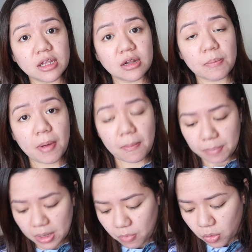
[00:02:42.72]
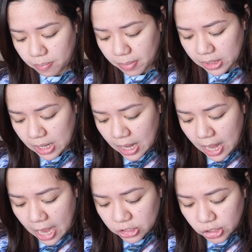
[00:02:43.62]
in a pumping mode, but
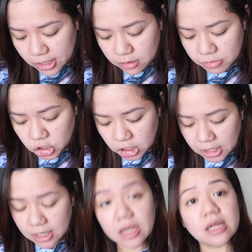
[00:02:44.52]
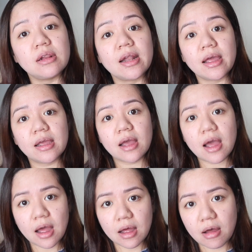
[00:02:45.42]
I tried the machine, and I like
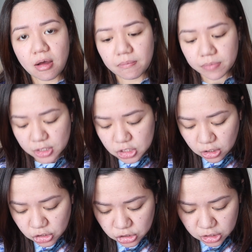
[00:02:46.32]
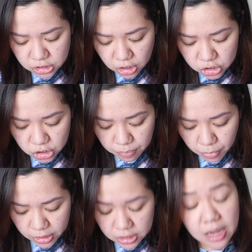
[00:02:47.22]
the suction
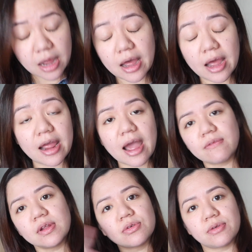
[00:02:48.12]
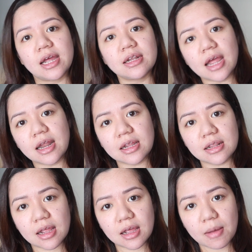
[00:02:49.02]
part. I haven't read
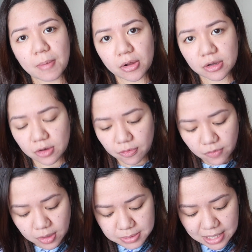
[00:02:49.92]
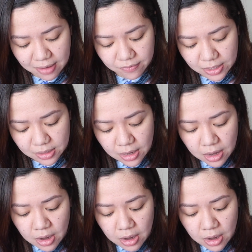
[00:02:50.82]
anything about the Philips Avent,